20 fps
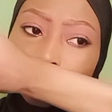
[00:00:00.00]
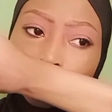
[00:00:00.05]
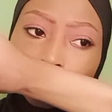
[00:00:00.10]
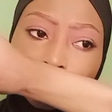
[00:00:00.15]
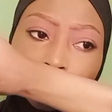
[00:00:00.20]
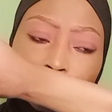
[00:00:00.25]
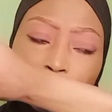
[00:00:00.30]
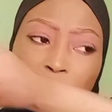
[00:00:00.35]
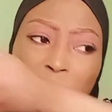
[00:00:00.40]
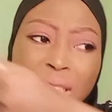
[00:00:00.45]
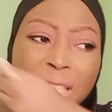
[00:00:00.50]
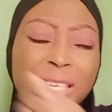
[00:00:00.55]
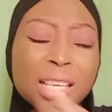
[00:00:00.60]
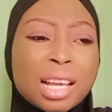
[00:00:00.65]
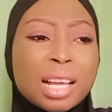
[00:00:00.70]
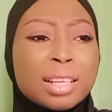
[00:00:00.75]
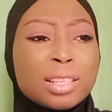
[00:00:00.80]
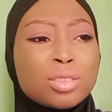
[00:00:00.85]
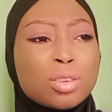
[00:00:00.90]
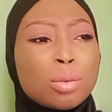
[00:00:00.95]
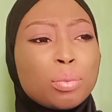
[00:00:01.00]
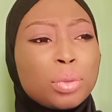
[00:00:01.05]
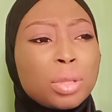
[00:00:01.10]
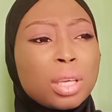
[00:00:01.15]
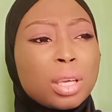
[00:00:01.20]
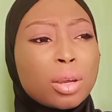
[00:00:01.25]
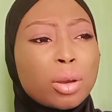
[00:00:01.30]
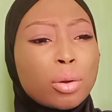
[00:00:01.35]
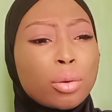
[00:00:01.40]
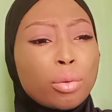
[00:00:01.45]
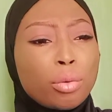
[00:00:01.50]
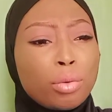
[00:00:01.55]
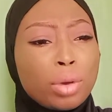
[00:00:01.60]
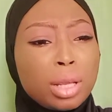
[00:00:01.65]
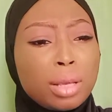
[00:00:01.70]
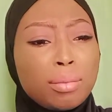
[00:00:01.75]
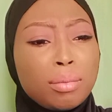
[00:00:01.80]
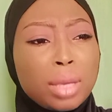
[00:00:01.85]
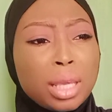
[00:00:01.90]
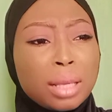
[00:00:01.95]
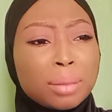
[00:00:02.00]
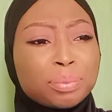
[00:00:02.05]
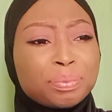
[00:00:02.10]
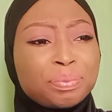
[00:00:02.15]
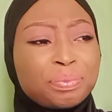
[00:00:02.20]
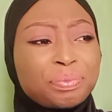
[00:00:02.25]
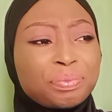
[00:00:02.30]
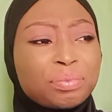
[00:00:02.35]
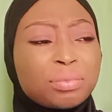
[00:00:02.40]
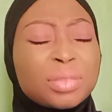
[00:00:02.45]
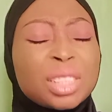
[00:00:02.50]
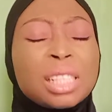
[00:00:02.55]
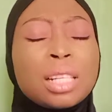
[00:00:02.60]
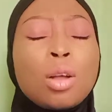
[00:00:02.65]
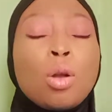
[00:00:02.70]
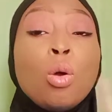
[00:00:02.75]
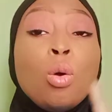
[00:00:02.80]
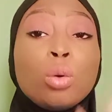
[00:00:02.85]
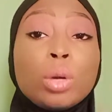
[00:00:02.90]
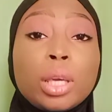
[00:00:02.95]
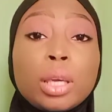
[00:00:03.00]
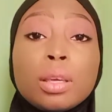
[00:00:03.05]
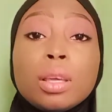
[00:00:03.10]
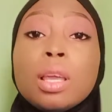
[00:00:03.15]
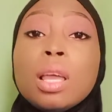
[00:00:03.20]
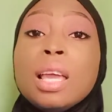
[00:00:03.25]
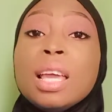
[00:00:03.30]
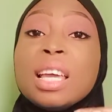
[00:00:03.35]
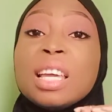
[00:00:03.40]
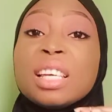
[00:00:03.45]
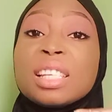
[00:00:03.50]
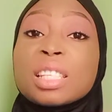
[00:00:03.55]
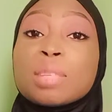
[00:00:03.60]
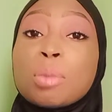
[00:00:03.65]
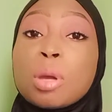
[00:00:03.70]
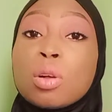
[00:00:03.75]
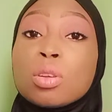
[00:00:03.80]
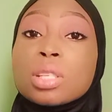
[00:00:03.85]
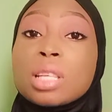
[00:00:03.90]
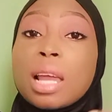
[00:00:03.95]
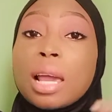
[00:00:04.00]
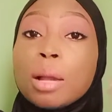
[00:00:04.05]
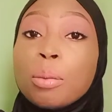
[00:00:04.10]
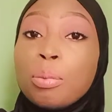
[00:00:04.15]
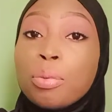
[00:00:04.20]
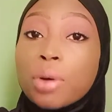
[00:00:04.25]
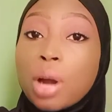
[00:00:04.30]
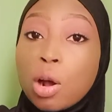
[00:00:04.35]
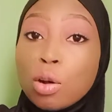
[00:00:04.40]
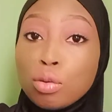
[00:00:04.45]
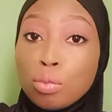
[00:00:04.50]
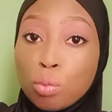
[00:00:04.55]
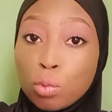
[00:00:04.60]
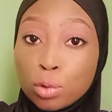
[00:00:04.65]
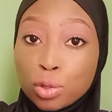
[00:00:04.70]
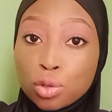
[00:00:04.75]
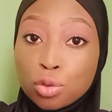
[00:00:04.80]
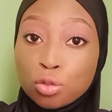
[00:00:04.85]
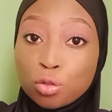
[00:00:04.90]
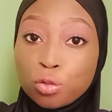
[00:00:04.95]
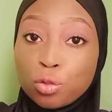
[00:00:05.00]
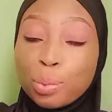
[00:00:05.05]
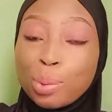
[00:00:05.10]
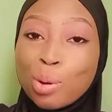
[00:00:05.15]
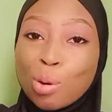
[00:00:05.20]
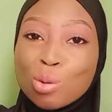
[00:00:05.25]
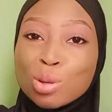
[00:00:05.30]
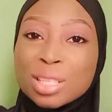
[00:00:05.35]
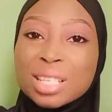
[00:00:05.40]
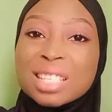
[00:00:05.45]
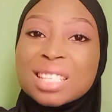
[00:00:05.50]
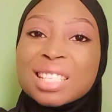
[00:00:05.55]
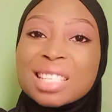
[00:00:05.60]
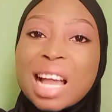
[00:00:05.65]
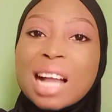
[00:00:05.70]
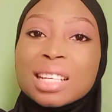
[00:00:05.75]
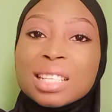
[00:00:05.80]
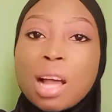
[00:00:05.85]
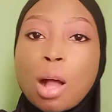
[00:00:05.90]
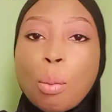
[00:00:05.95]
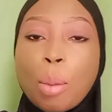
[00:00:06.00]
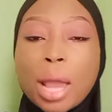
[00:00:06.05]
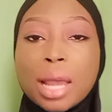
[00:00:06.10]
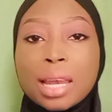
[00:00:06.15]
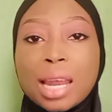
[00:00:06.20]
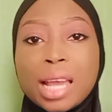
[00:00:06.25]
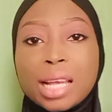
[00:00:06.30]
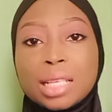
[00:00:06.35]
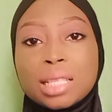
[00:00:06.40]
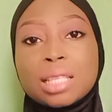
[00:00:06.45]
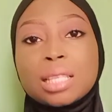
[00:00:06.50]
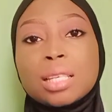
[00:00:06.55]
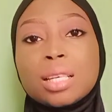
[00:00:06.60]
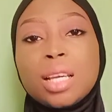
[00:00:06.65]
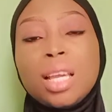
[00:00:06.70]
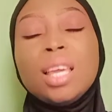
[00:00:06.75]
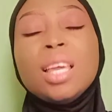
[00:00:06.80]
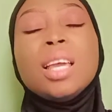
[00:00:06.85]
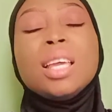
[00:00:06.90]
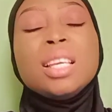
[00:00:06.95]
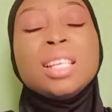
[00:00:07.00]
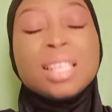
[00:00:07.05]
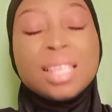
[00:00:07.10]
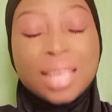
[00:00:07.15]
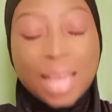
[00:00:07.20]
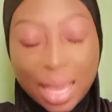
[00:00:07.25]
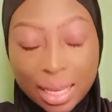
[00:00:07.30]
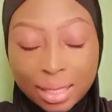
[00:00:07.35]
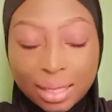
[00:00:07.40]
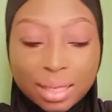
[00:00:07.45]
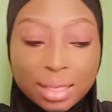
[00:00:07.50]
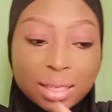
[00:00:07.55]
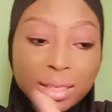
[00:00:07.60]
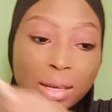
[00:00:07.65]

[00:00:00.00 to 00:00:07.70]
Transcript: Then it has something creamy. Okay, it smells like brown Musuf plus Scandal by Night. Yes.